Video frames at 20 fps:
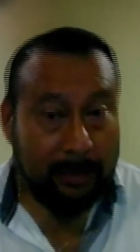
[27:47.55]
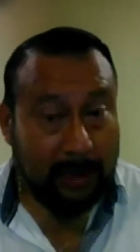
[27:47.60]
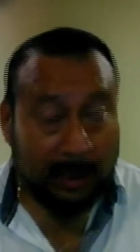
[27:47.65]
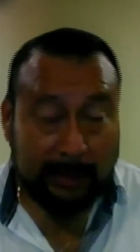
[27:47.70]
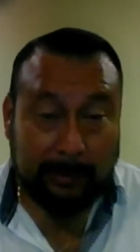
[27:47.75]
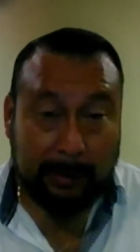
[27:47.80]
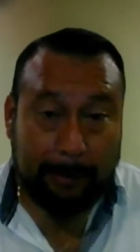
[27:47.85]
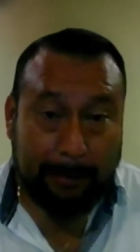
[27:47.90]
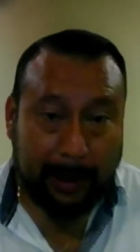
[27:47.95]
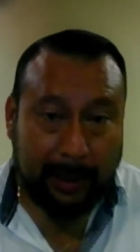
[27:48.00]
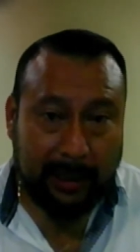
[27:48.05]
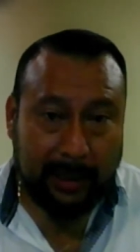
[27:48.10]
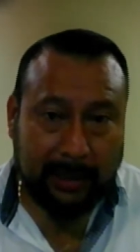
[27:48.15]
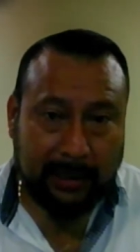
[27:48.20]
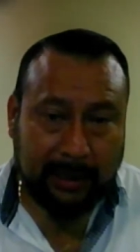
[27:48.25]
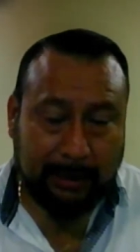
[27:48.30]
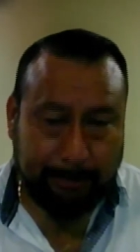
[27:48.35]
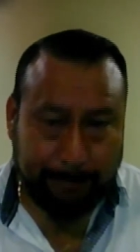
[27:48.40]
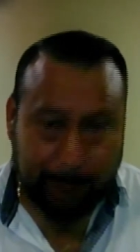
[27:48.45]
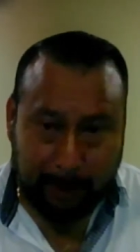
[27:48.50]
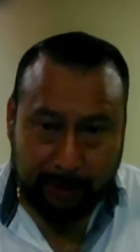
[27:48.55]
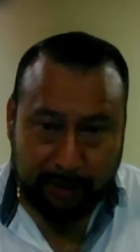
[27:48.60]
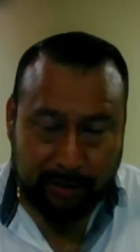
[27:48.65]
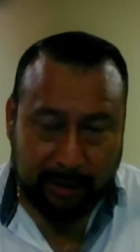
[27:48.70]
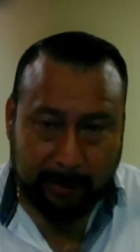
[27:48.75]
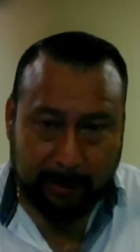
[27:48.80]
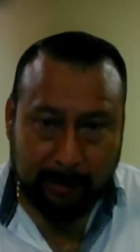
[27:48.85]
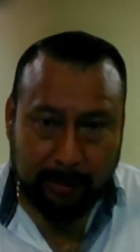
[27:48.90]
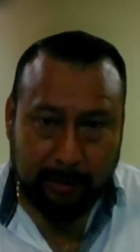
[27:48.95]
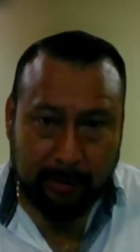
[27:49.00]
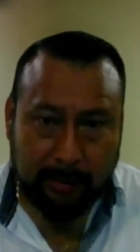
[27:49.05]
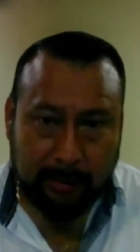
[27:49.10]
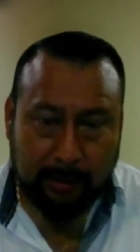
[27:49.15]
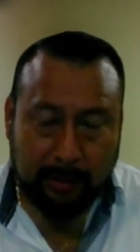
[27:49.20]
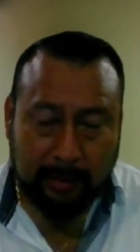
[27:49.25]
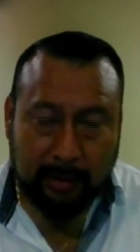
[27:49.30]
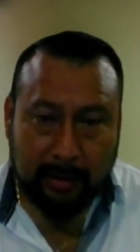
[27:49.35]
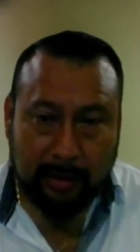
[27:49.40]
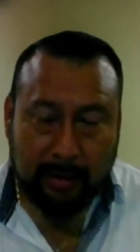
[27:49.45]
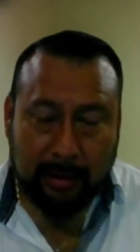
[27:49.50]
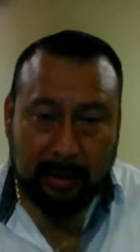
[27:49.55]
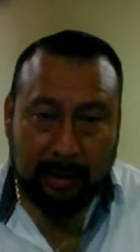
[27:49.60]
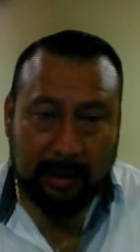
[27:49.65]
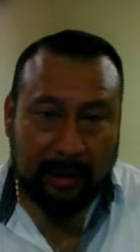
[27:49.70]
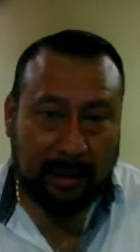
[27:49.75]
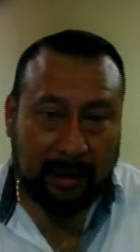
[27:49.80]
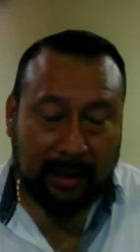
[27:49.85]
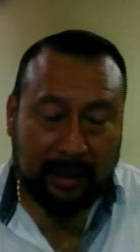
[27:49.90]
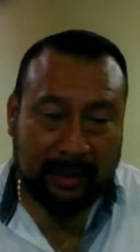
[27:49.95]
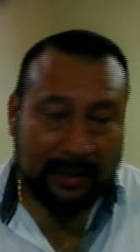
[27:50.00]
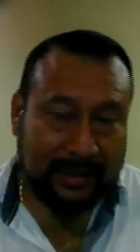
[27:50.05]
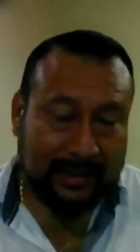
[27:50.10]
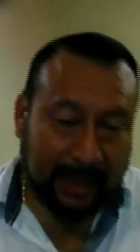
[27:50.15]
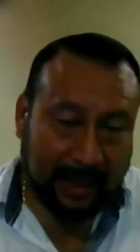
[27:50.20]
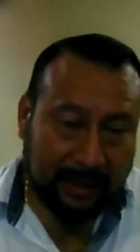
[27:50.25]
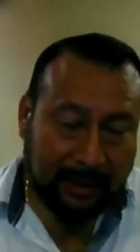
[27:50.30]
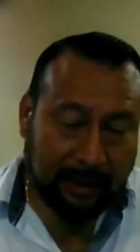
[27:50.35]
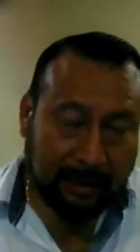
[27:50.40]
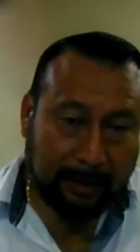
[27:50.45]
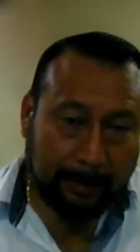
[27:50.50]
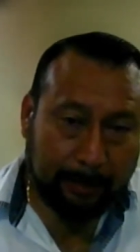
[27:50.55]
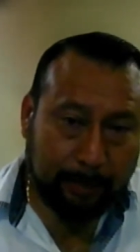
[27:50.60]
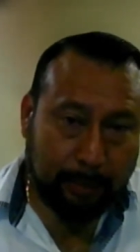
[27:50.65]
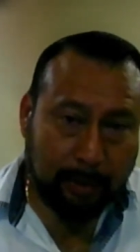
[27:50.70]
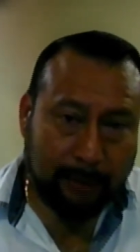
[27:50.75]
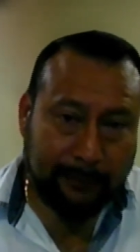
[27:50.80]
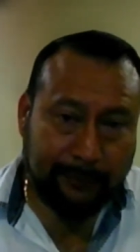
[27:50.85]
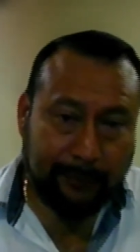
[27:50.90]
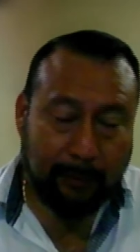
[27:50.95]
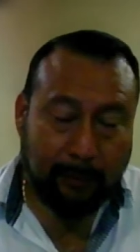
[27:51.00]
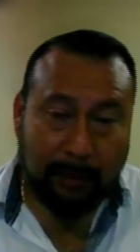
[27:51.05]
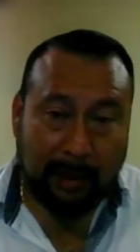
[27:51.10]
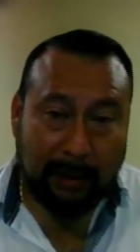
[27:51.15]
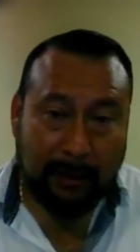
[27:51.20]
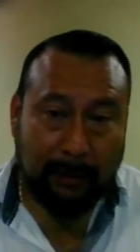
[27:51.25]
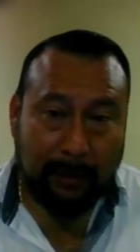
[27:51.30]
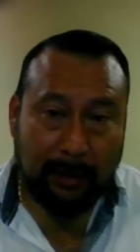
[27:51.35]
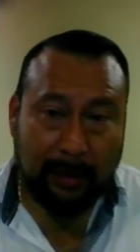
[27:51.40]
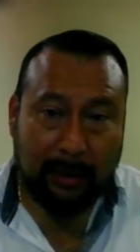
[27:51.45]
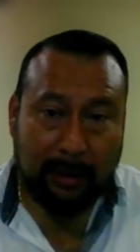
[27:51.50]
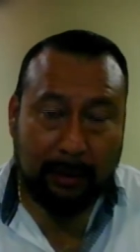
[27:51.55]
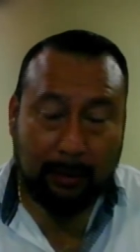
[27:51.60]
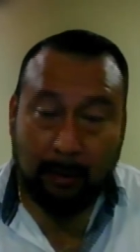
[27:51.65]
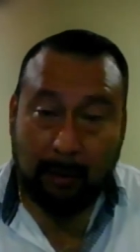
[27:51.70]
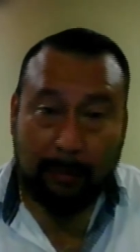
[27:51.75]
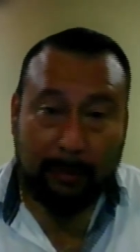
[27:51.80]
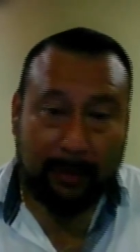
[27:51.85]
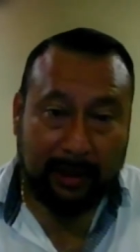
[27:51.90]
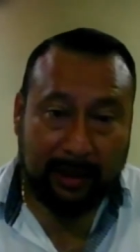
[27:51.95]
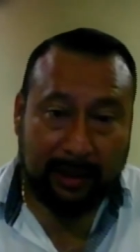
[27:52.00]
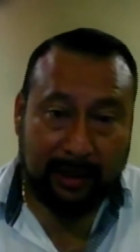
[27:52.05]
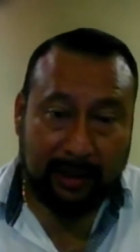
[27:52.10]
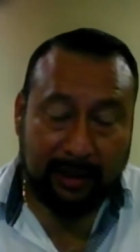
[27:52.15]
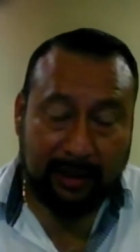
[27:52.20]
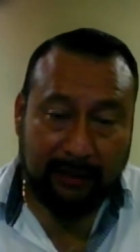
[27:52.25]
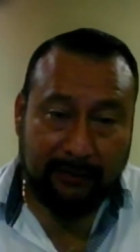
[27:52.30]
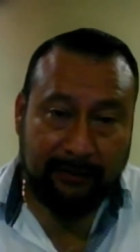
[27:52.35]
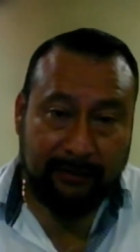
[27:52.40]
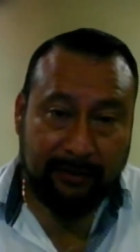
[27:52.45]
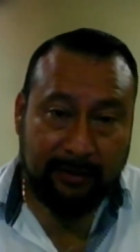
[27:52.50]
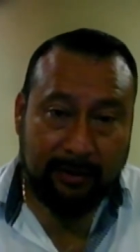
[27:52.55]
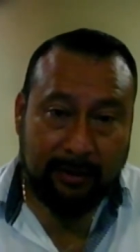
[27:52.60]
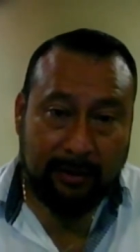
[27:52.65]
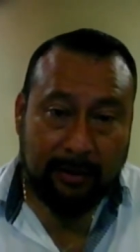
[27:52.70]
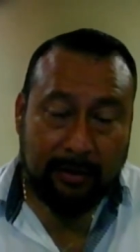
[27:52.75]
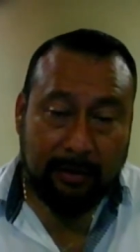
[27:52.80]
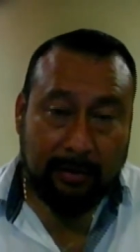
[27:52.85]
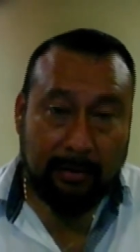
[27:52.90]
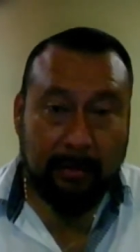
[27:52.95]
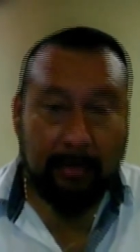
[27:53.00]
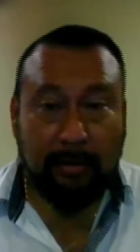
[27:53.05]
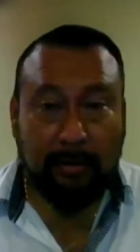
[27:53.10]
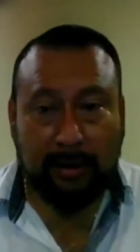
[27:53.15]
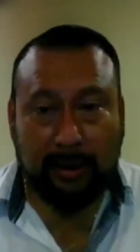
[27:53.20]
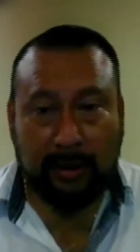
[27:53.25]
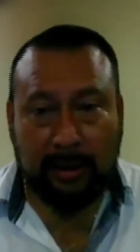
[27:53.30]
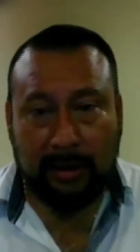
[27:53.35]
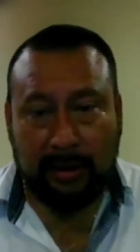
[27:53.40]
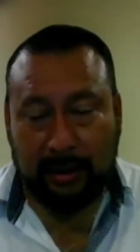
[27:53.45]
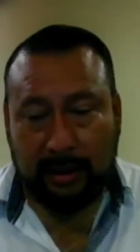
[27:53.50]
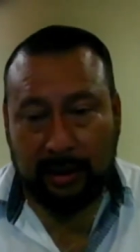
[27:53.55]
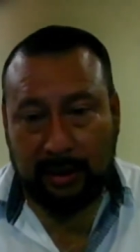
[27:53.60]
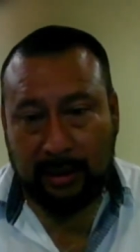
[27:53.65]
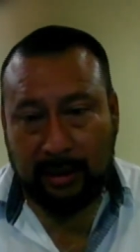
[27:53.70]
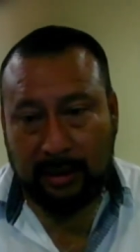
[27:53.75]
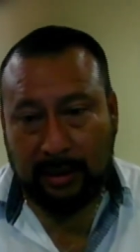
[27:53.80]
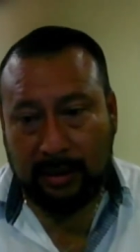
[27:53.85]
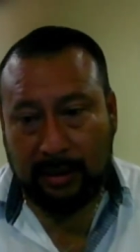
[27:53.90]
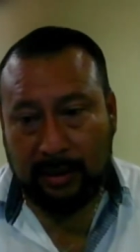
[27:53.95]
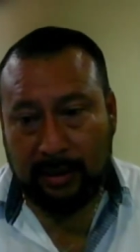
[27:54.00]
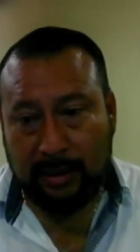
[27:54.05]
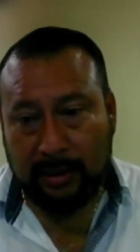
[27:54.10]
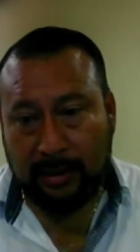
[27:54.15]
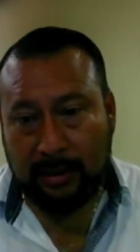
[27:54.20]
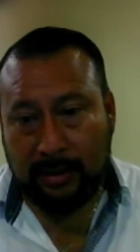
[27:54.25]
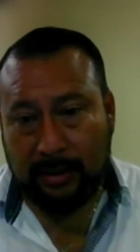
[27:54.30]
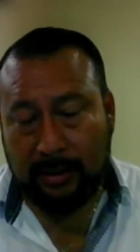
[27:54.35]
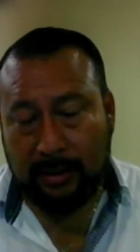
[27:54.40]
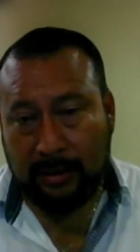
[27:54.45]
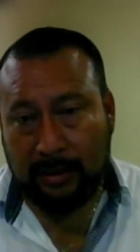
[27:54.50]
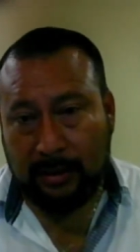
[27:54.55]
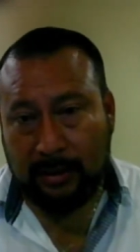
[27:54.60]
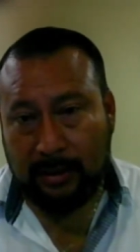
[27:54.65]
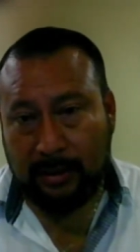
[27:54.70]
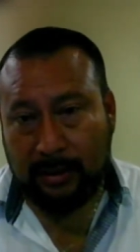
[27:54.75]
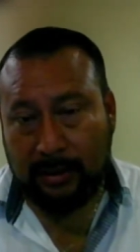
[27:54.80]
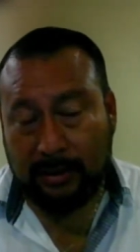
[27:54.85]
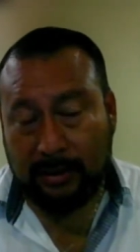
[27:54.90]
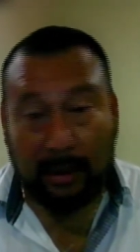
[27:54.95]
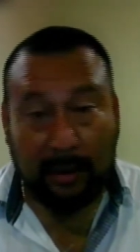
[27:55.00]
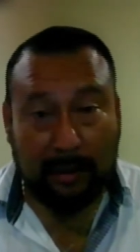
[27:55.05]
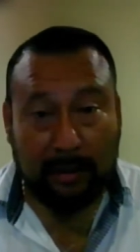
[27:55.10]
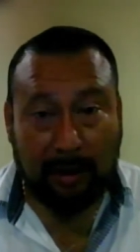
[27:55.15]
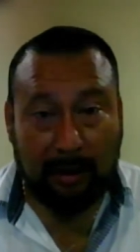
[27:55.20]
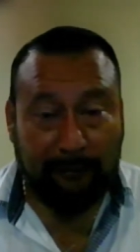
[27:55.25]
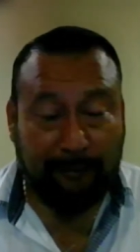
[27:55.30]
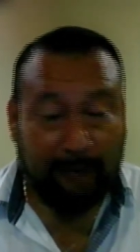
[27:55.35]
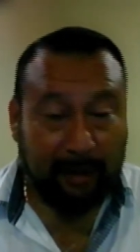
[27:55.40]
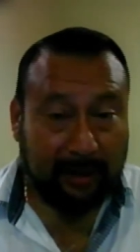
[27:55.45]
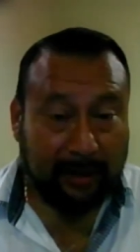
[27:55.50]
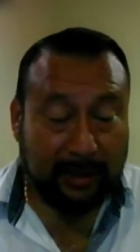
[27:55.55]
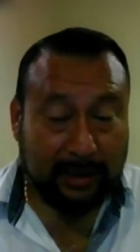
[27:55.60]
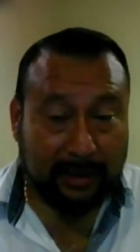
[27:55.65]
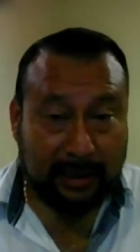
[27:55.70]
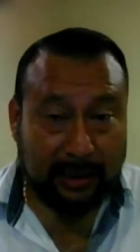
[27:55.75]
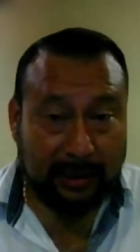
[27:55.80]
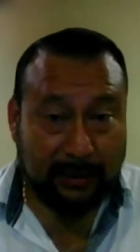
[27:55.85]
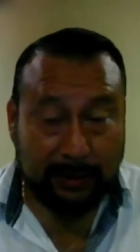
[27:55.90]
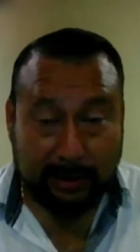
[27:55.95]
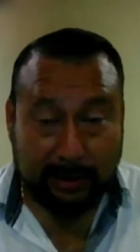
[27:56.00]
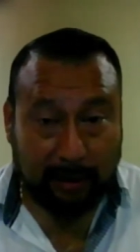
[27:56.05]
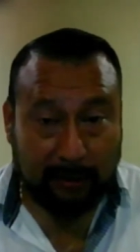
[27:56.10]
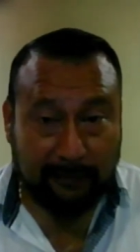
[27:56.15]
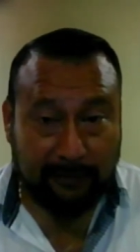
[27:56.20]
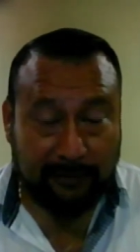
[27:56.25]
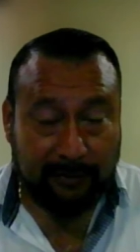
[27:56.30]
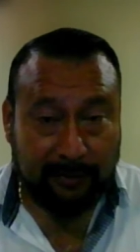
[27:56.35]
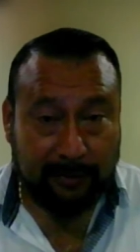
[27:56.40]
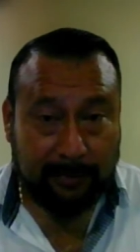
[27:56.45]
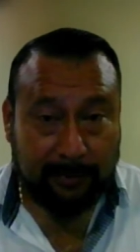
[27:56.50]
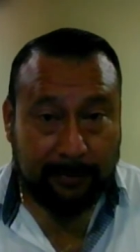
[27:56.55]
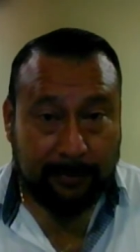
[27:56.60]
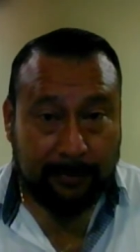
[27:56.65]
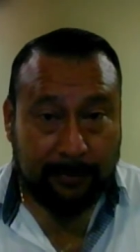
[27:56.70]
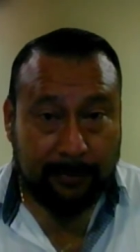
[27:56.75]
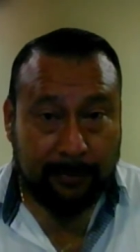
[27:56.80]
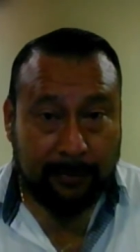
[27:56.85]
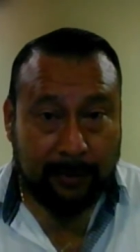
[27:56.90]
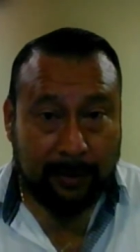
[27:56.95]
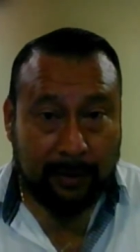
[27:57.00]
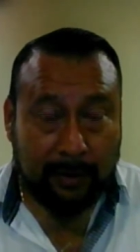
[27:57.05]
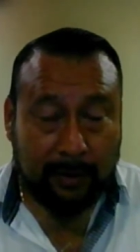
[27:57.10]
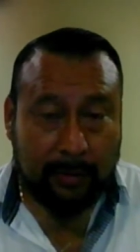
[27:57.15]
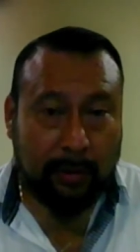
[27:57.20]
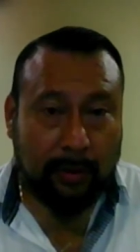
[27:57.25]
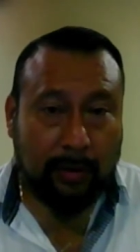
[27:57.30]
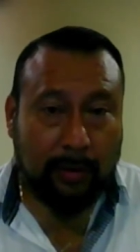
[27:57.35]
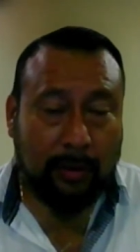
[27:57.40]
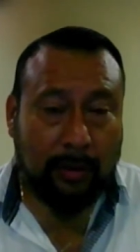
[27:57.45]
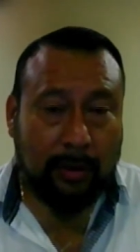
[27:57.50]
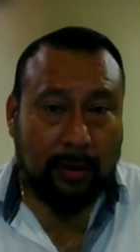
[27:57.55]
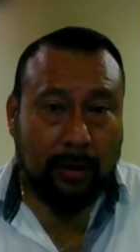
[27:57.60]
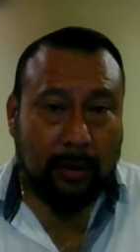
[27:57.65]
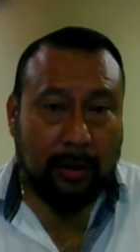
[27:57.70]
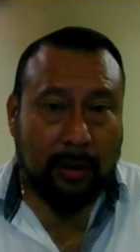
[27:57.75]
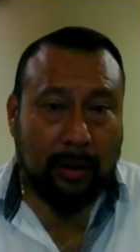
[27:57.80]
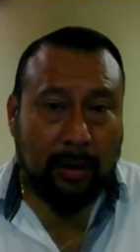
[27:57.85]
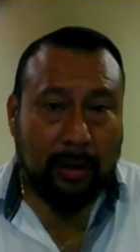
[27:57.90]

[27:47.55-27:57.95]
Because papaya is a perishable. It cannot stand at the port for one week or one week and a half until a standoff like this is resolved. Mm -hmm. So,